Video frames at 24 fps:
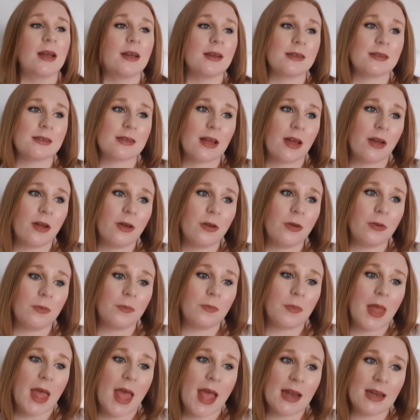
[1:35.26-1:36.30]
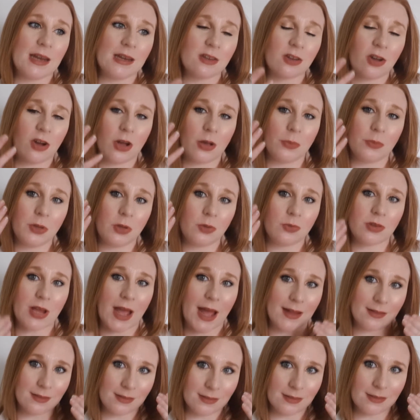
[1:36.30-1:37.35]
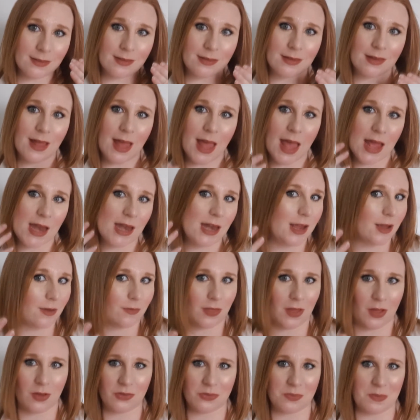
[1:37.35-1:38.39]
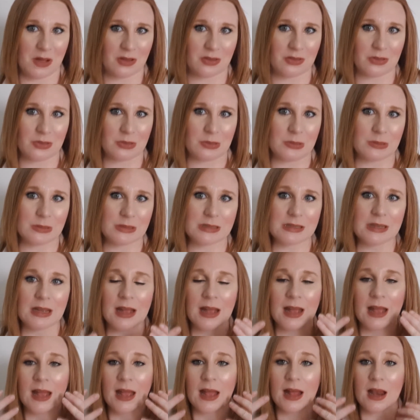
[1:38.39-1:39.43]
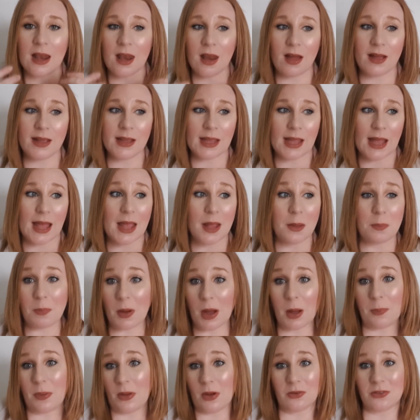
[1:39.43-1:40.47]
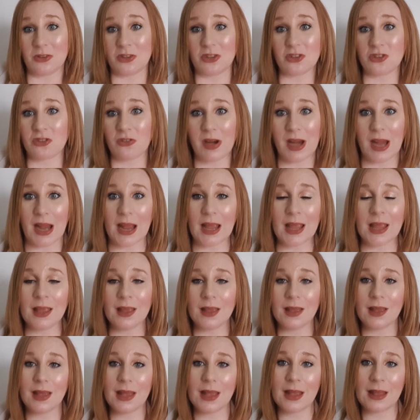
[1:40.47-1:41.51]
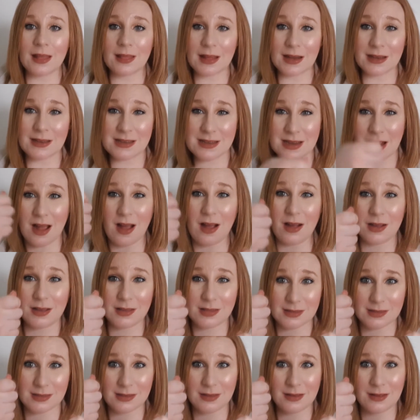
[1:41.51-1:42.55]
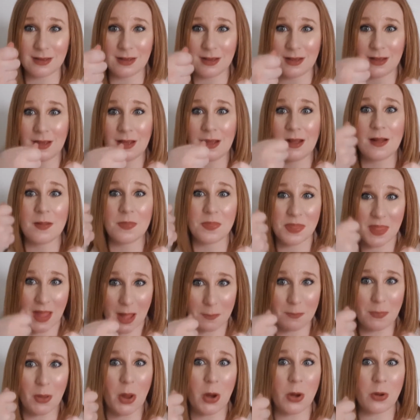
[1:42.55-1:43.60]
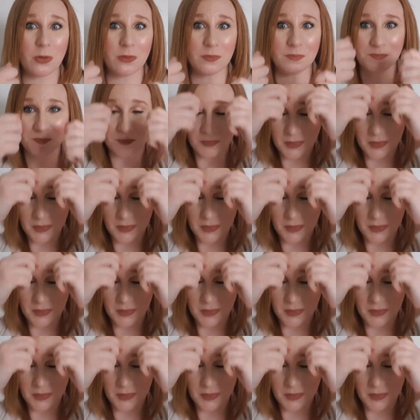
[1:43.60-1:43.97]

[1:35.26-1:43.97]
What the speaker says: So anytime you tense any of those muscles, like a puppet on a string, it then tugs that bone